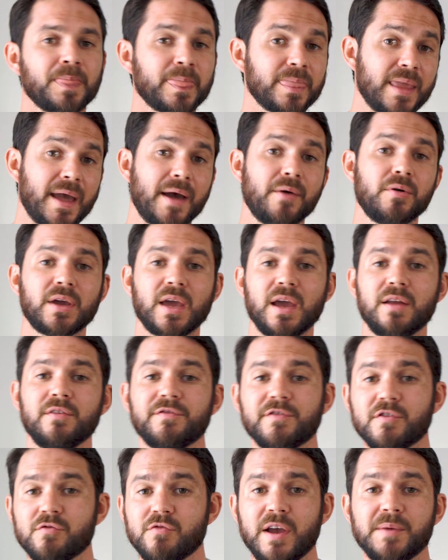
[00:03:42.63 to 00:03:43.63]
Now again,
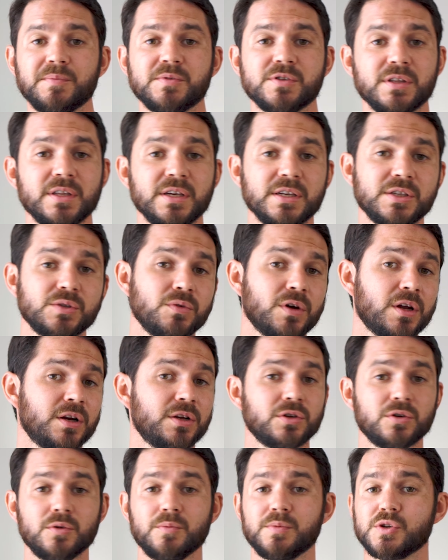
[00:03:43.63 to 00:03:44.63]
for reps of this, we're going
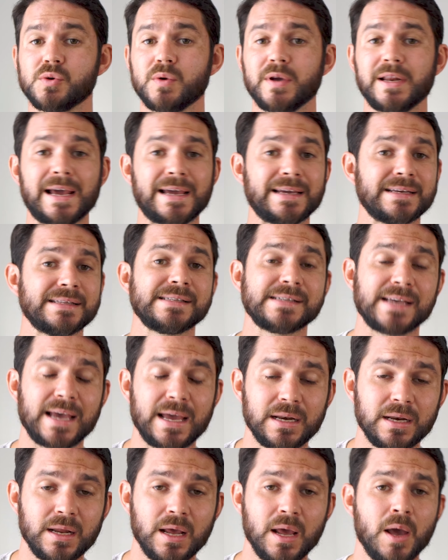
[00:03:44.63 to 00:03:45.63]
to do between 8 and
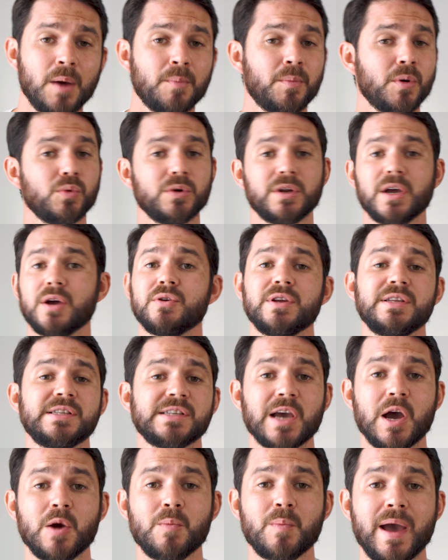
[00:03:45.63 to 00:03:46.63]
10, but we don't need
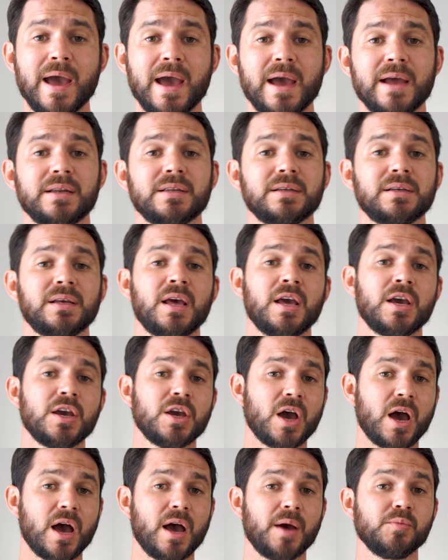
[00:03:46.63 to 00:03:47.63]
to go mad.
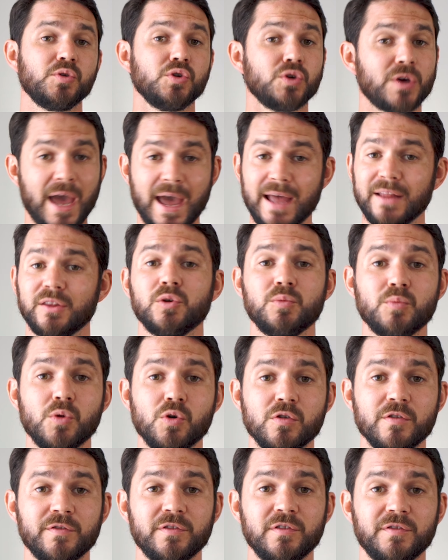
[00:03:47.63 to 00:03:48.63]
You can do
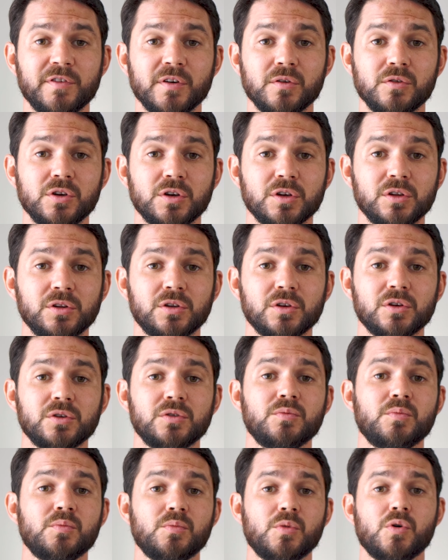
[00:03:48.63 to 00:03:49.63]
more if you feel you can
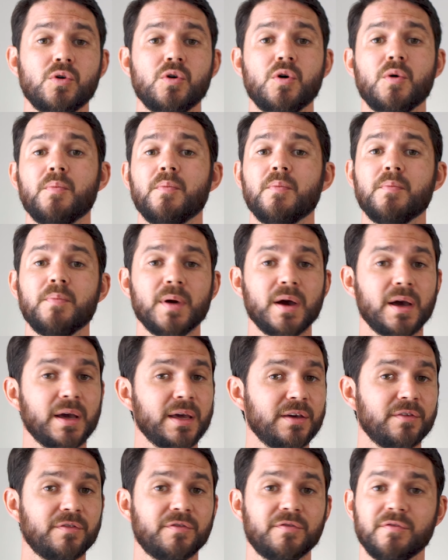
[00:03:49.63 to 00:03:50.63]
do more,
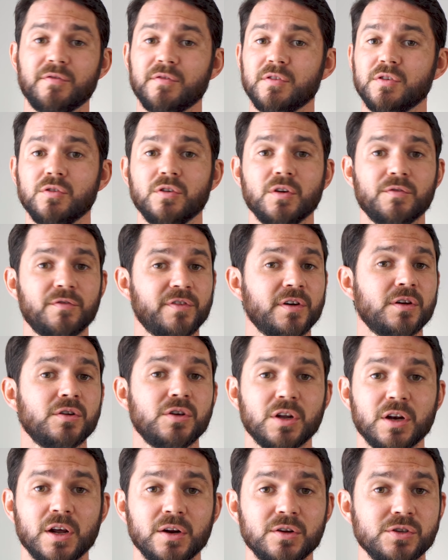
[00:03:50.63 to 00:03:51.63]
but if you feel
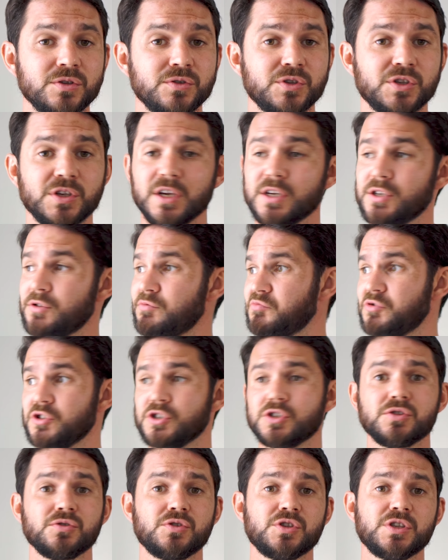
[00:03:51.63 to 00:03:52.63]
you can only do 6,
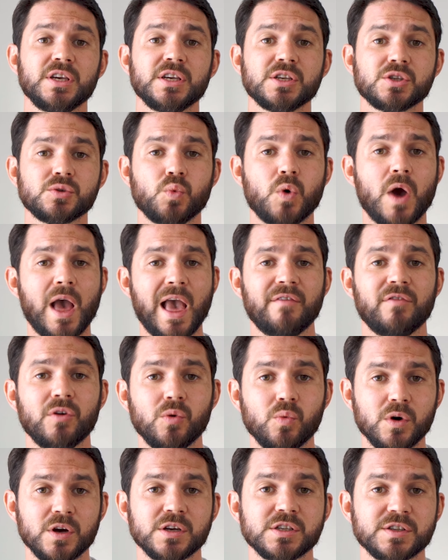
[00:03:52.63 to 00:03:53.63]
just do 6. Whatever
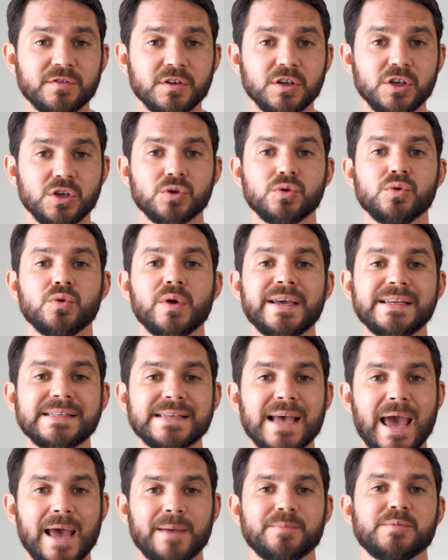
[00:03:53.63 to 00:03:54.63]
works for you is
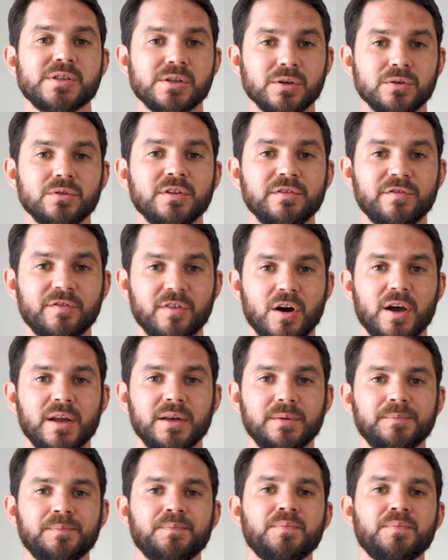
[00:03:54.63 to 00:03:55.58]
absolutely fine.